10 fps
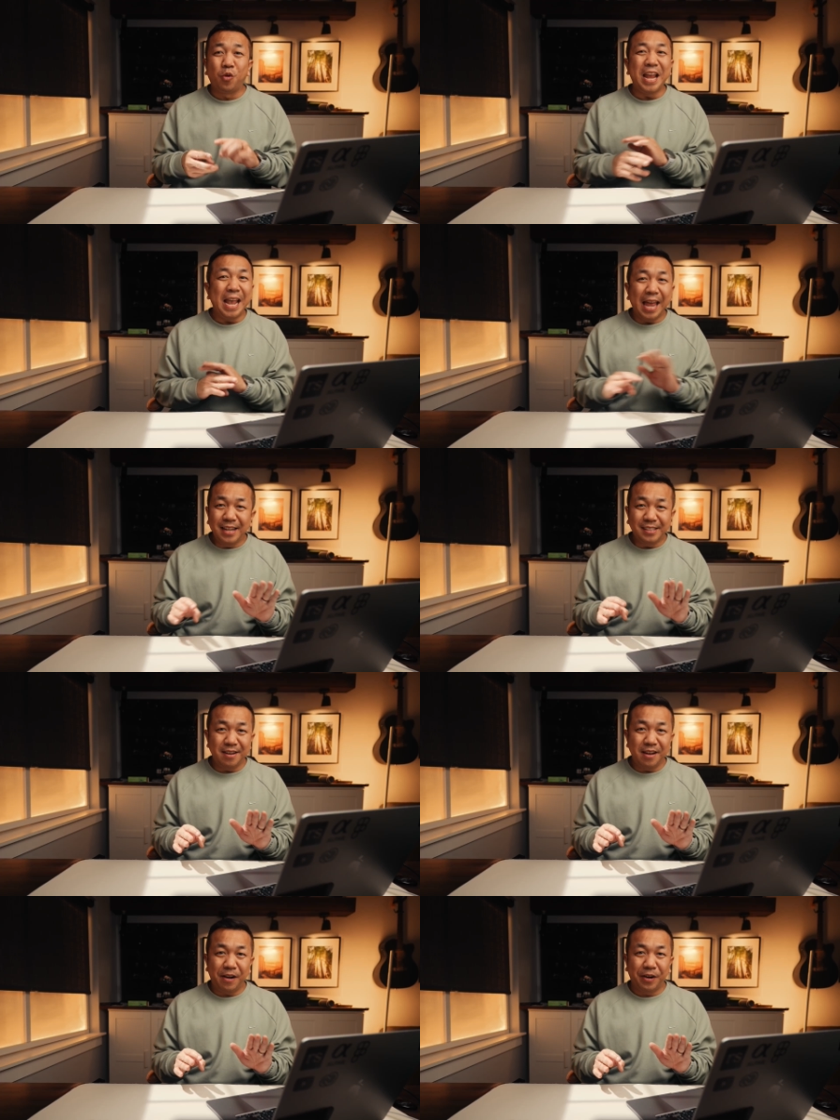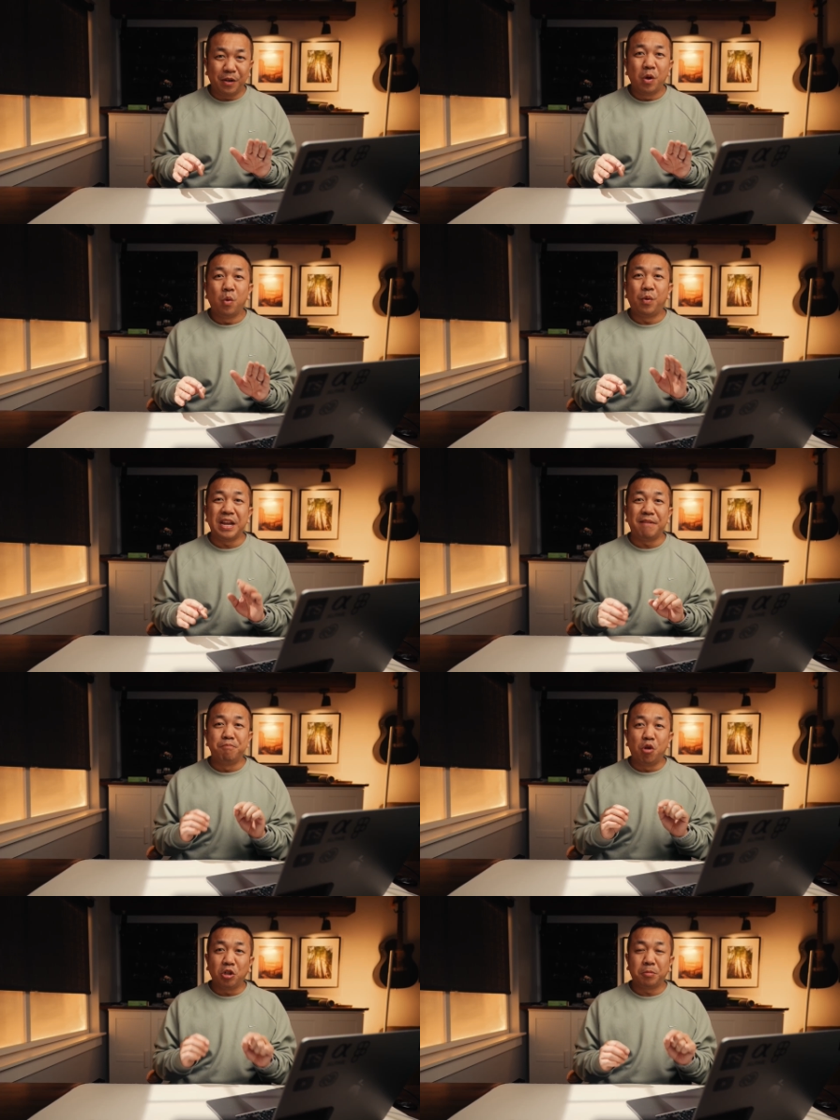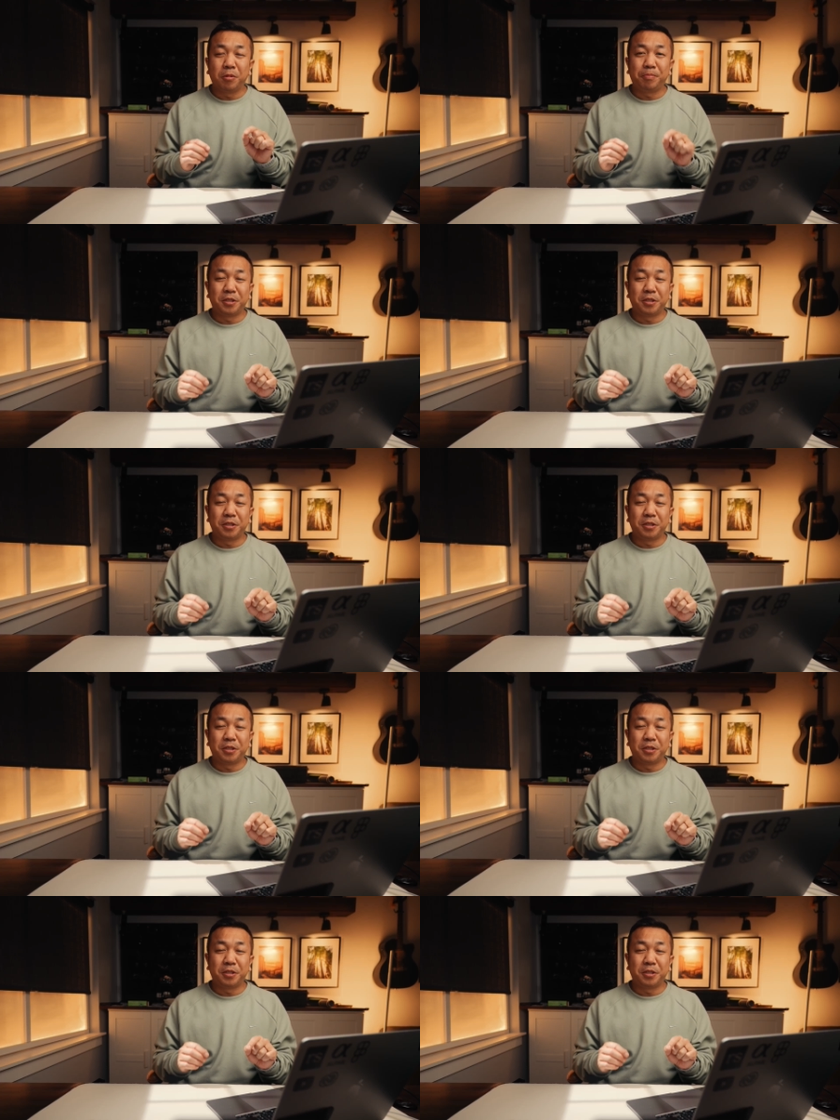or any scenario where you have multiple